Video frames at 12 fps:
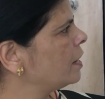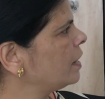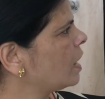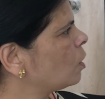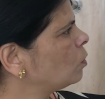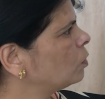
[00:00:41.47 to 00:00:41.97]

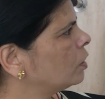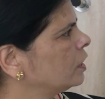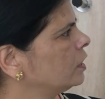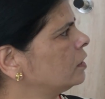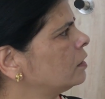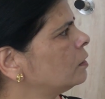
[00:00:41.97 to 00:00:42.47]
Now,
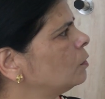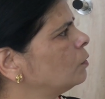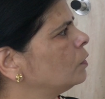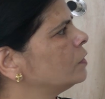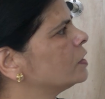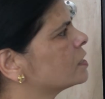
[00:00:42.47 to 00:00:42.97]
here
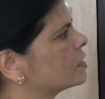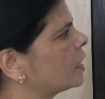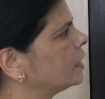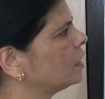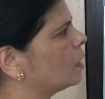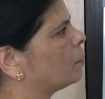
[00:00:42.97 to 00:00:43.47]
we will
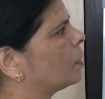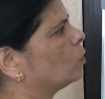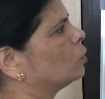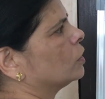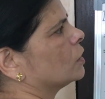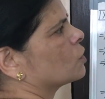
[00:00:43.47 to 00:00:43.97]
study
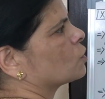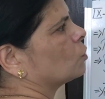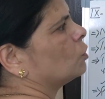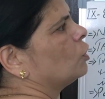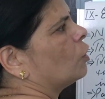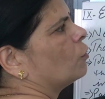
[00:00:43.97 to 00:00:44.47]
about the
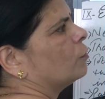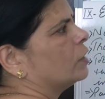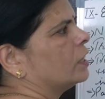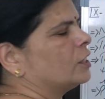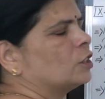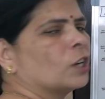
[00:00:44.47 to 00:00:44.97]
story of
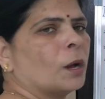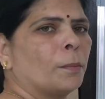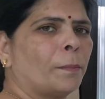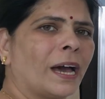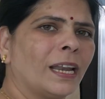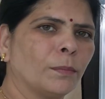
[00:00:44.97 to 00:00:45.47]
village
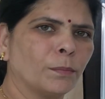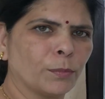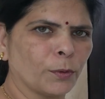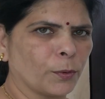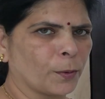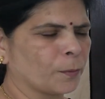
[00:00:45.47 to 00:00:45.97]

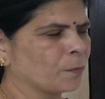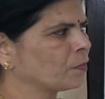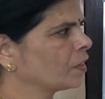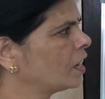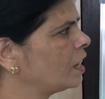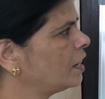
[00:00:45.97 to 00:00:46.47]
Palampur.
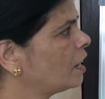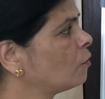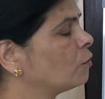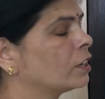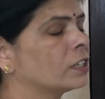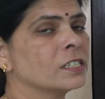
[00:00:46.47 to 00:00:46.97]
Now,
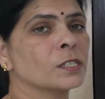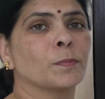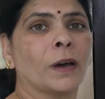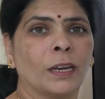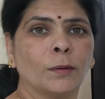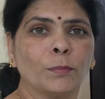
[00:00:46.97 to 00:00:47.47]
where is
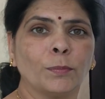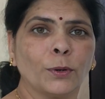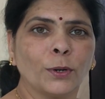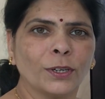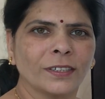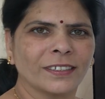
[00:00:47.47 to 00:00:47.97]

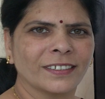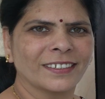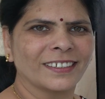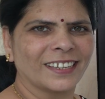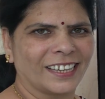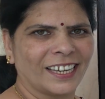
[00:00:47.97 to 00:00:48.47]
Palampur?
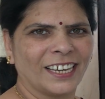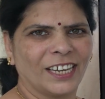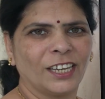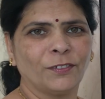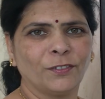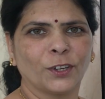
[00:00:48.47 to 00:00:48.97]

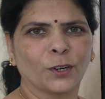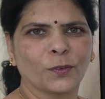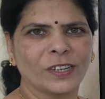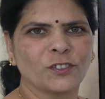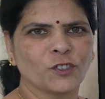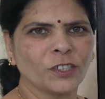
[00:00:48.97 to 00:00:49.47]
If your
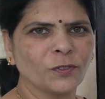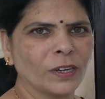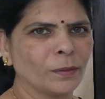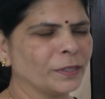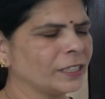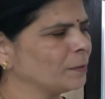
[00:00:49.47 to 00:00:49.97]
question
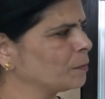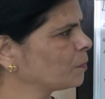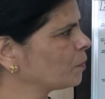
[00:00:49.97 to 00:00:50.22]
will be,